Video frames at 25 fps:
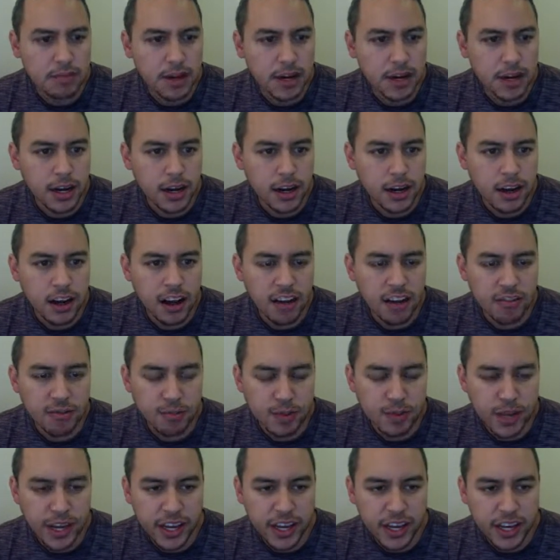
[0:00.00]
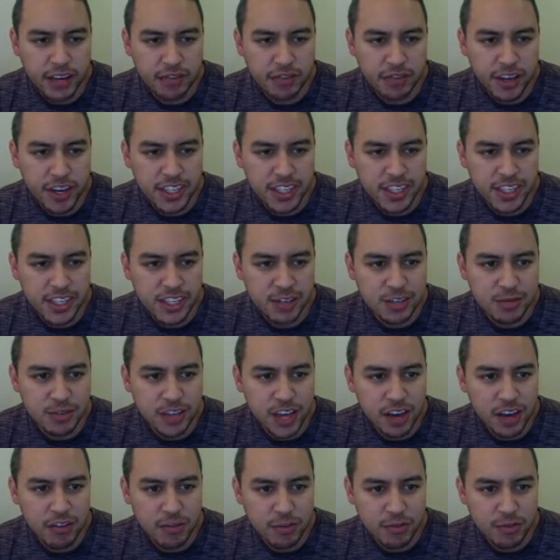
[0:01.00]
I've played in fantasy leagues with
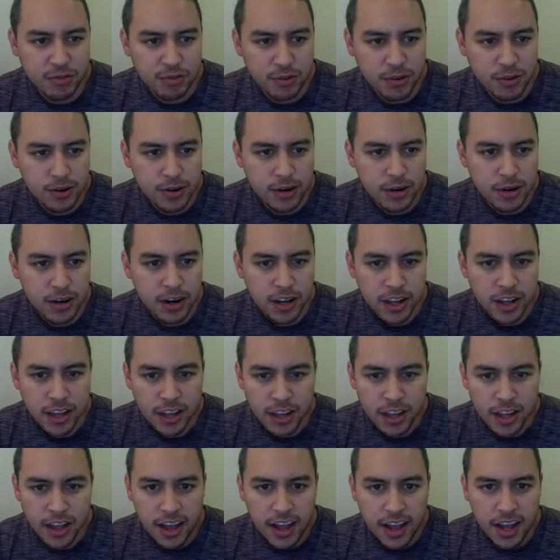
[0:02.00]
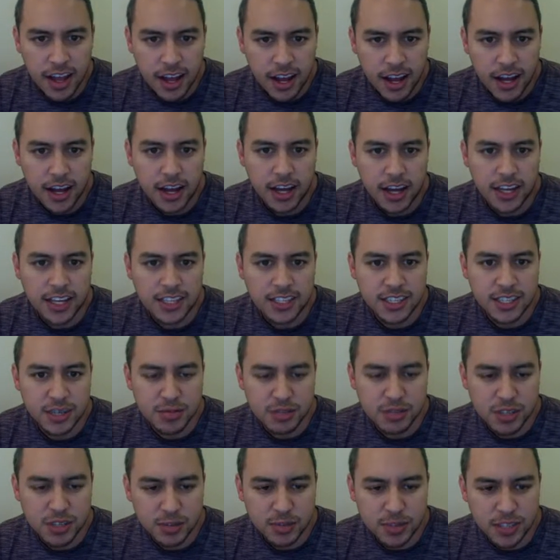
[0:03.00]
Kevin before. He
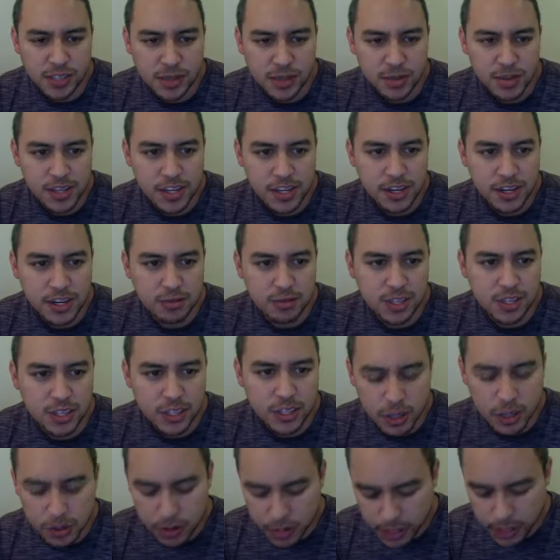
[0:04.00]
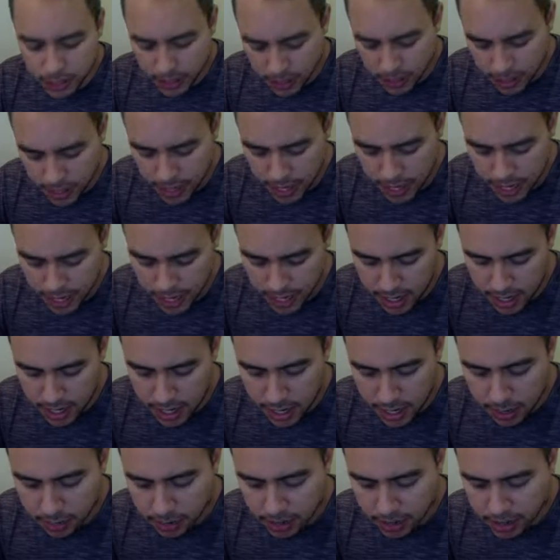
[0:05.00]
seems to be someone that knows what he's doing.
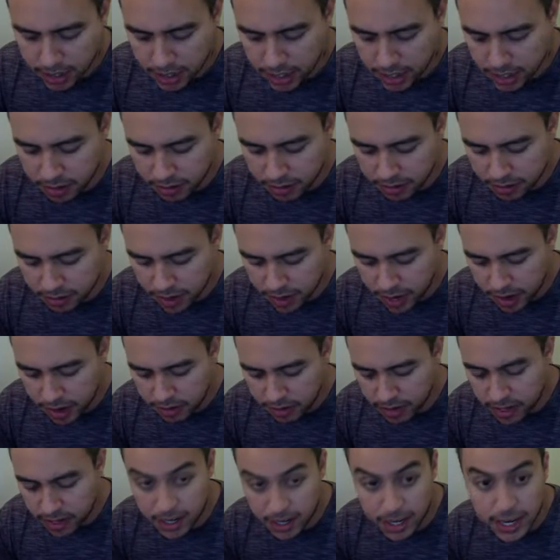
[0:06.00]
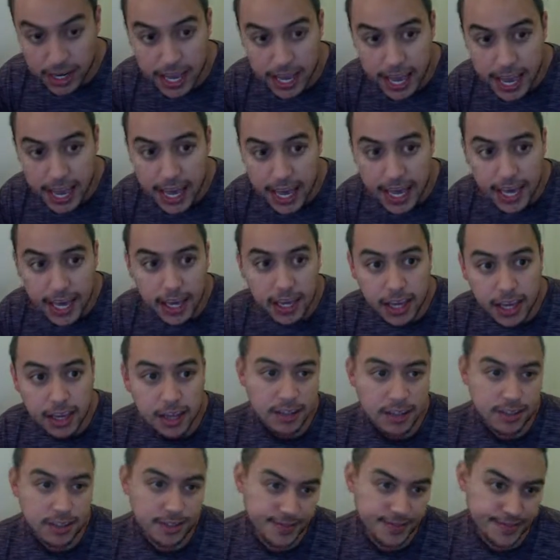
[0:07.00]
I'm going to give Kevin an A.
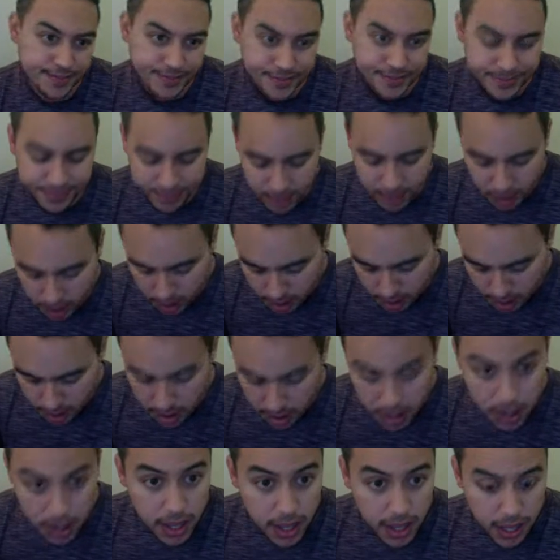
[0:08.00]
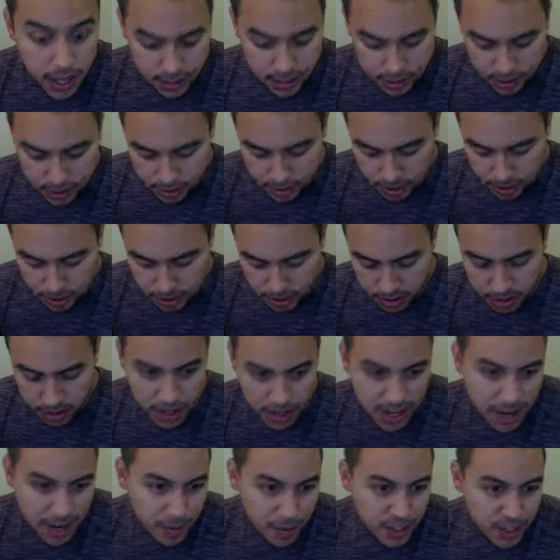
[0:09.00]
And so,
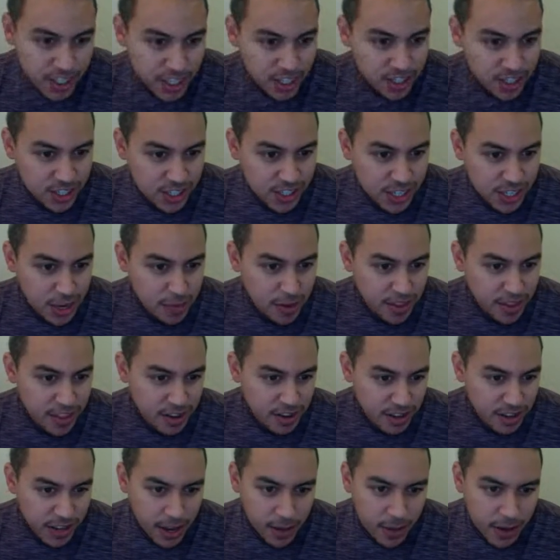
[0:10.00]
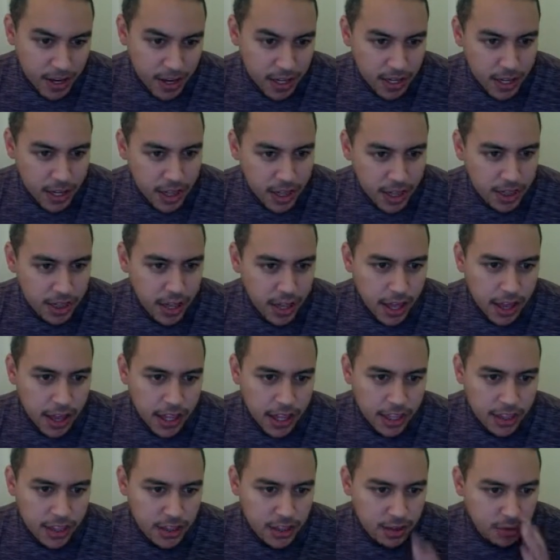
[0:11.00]
not much else to say about that. Yeah, I mean, I
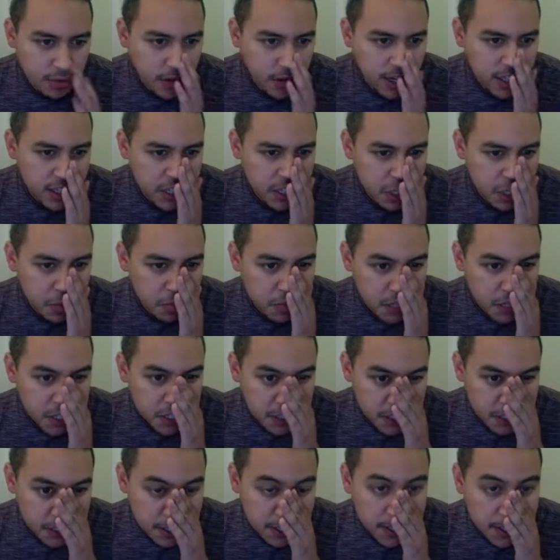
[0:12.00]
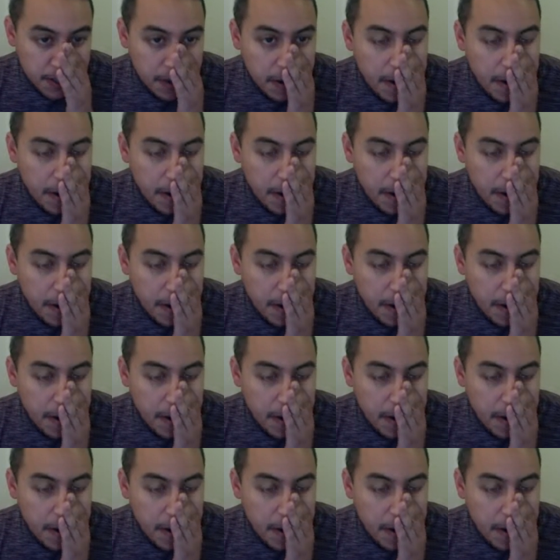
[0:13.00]
like the way his team looks.